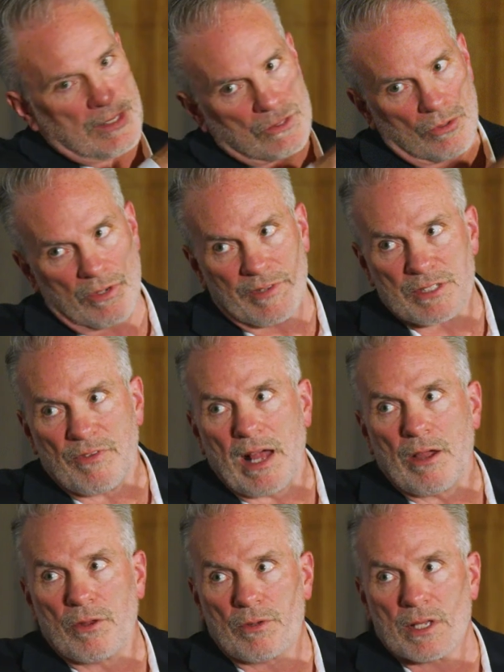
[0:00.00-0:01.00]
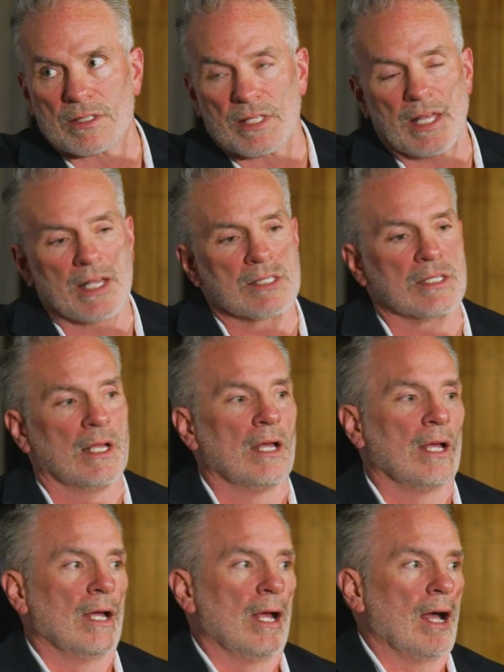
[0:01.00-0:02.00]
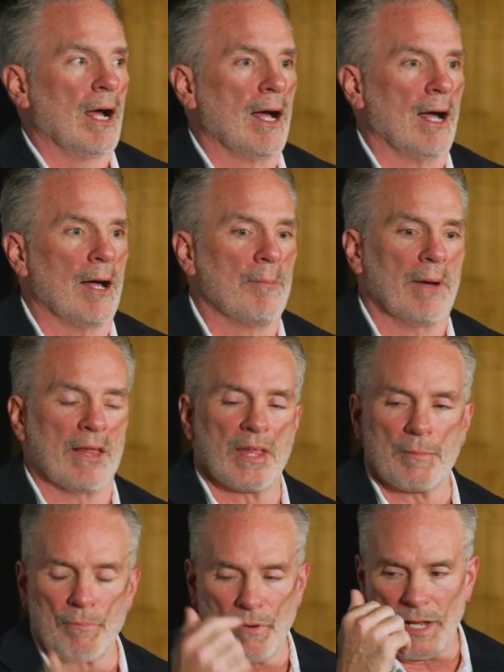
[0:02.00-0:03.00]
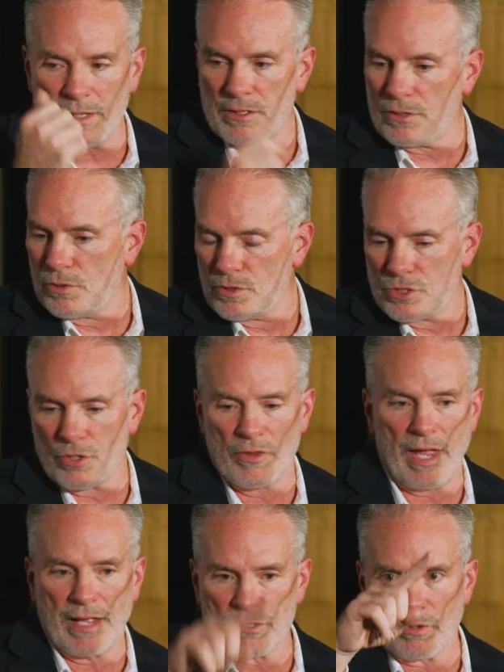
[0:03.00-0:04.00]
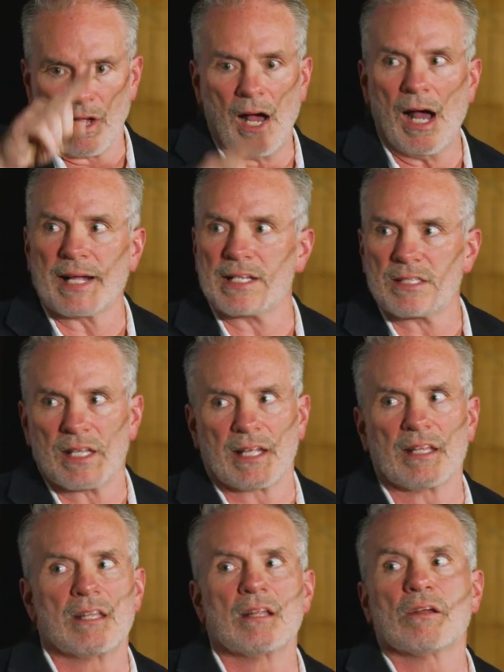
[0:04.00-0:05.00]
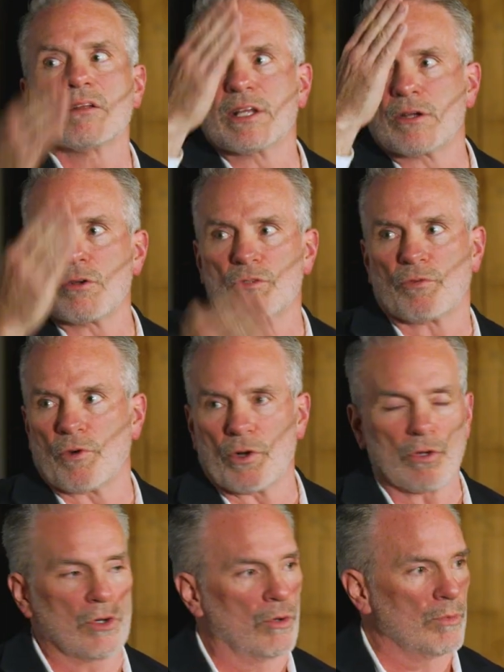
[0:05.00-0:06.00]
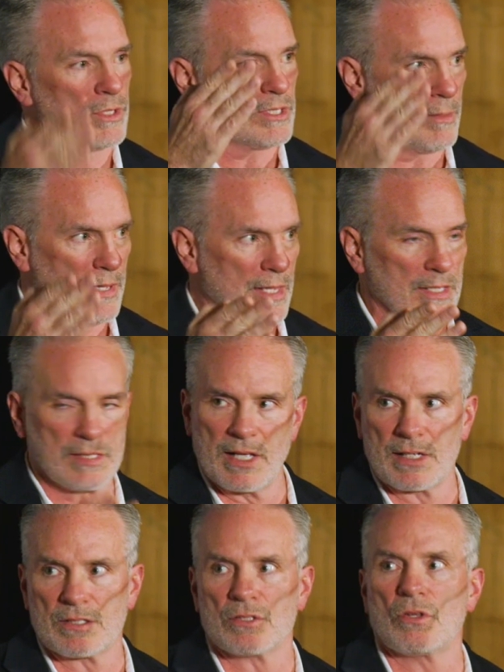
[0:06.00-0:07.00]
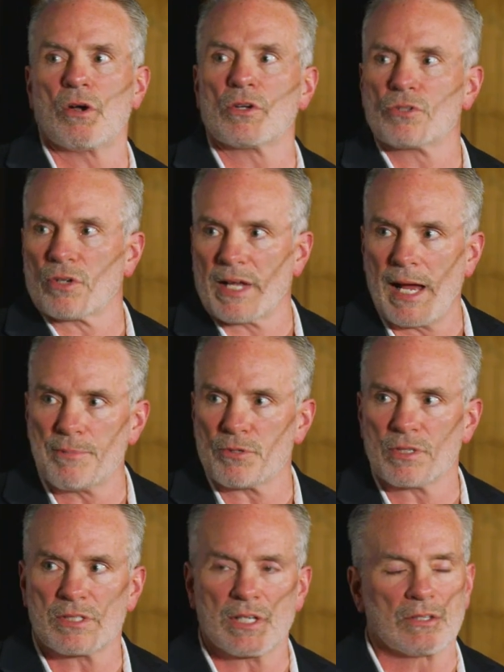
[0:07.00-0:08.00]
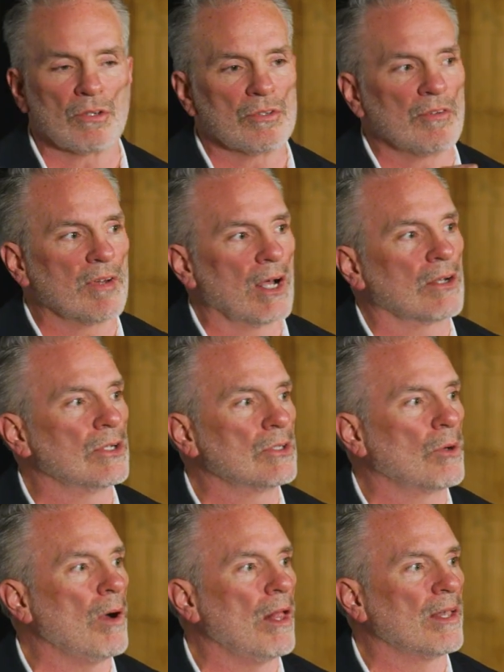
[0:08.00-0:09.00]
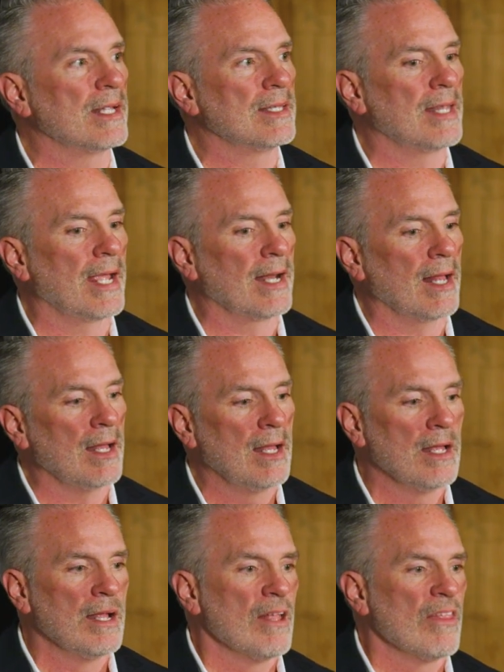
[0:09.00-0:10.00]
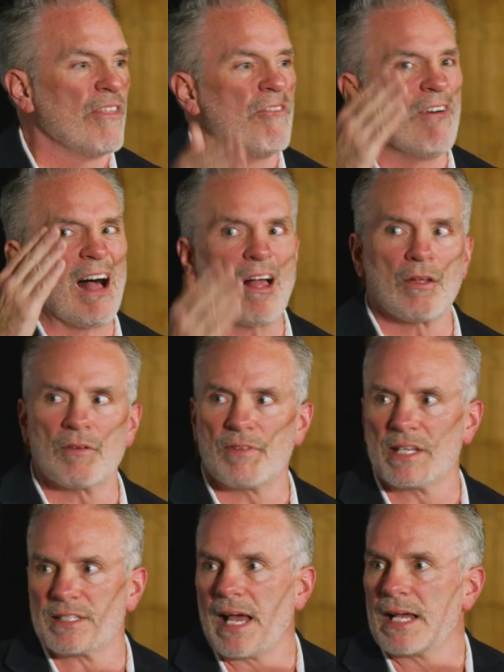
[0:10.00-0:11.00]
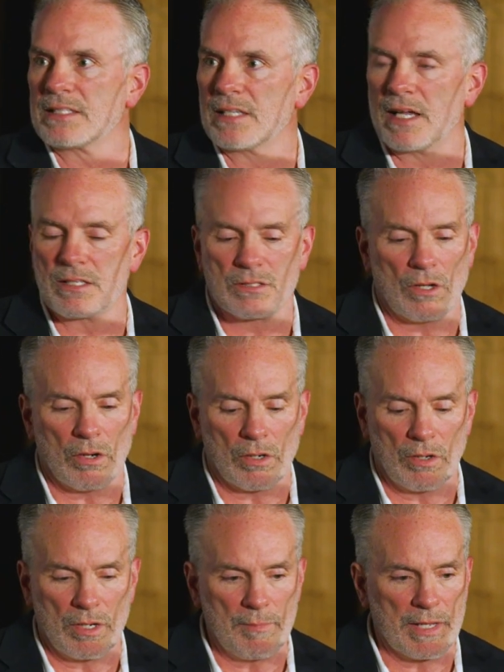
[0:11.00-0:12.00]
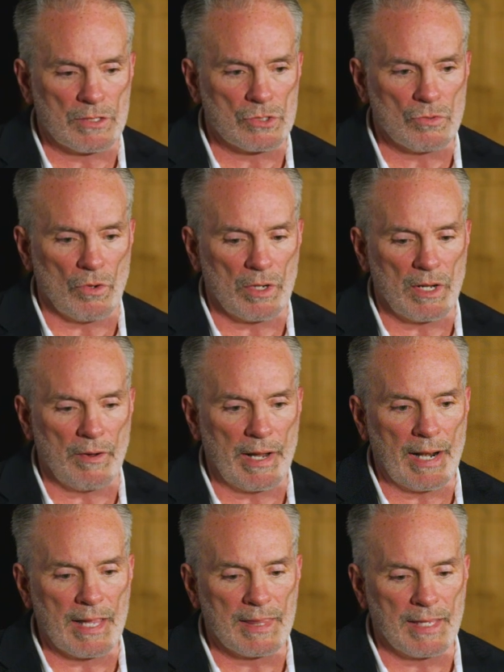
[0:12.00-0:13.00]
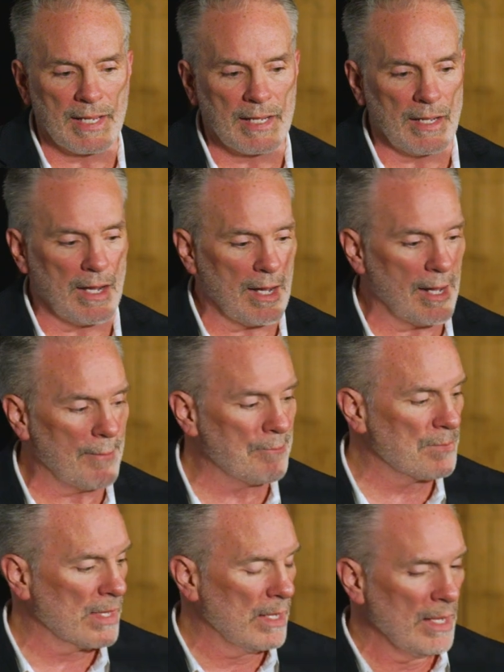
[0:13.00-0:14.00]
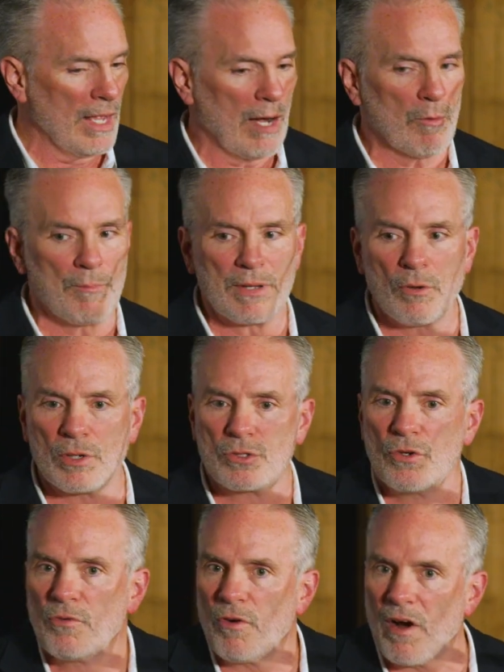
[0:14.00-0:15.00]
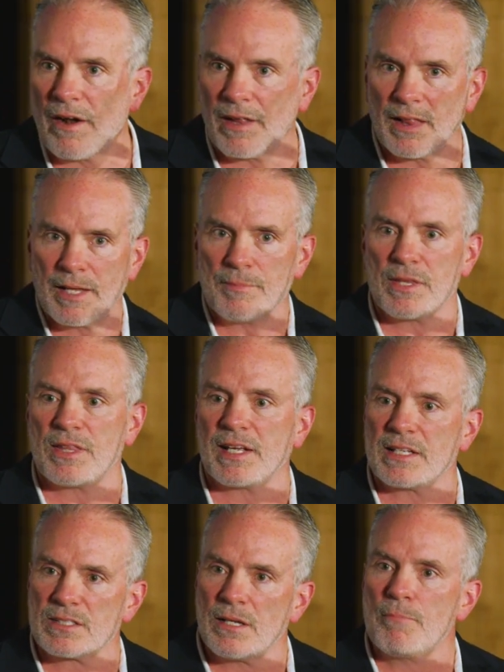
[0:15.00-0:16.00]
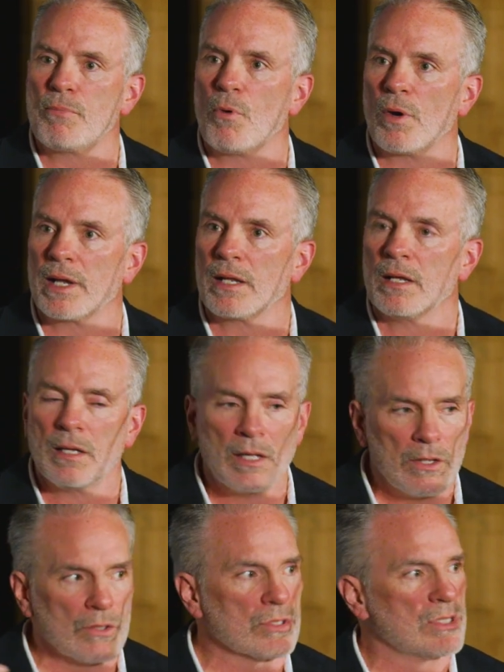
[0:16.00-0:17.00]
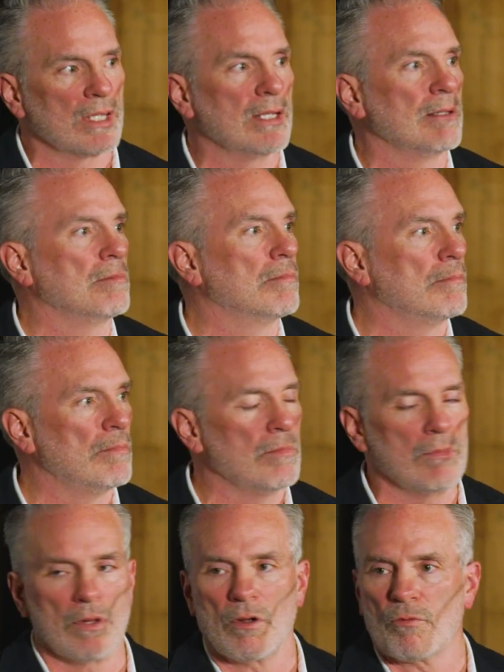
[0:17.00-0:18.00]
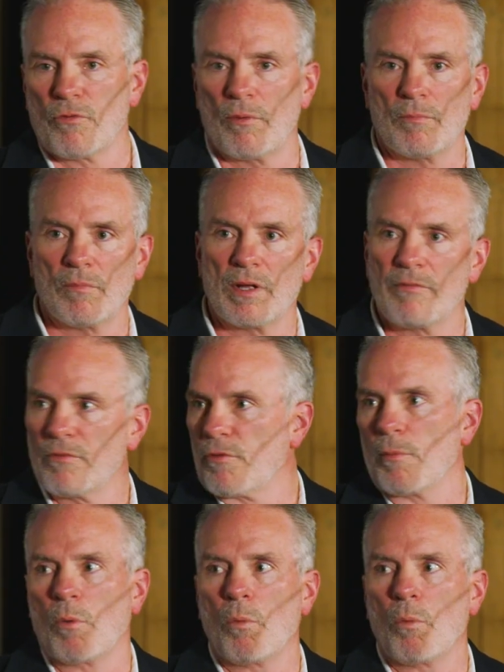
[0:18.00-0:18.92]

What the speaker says: its value does this. I think Brent, who showed that sort of hockey stick, it nearly goes vertical with some of these things. As long as you're capturing signal and you've got good quality data, the value of these assets are going to be extraordinary. And I think I wouldn't be going too far on a limb to think at some point you'll see, even from